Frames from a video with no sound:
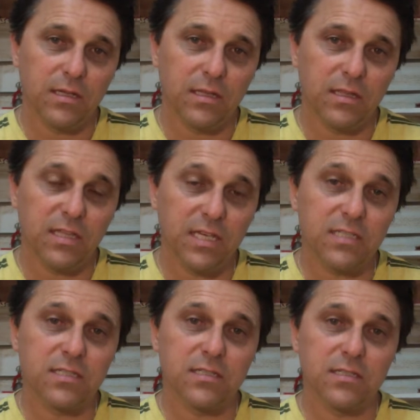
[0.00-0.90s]

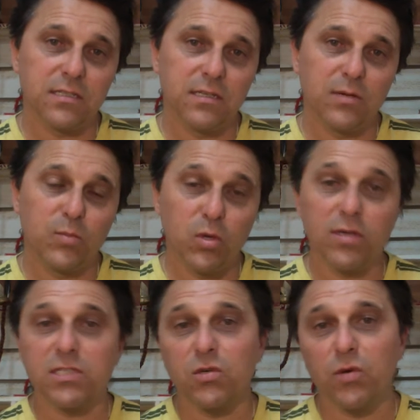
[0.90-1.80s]
This
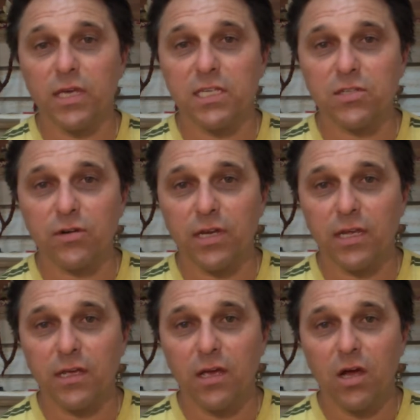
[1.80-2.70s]
personal history
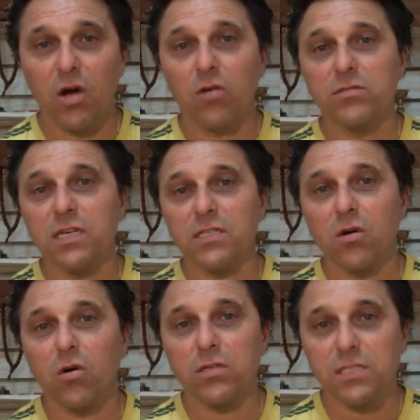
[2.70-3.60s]
holds us
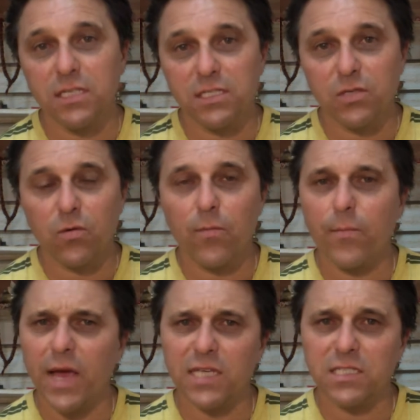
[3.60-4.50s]
hostage to a
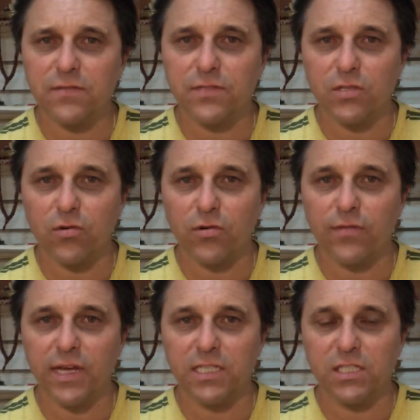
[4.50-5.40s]
massive store of
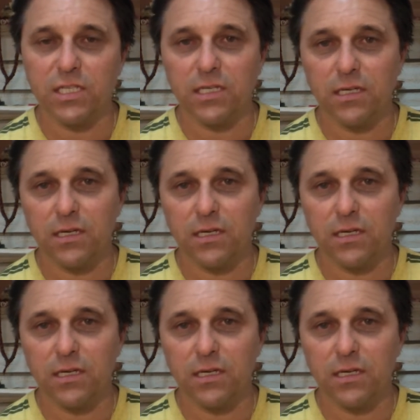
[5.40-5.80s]
energy,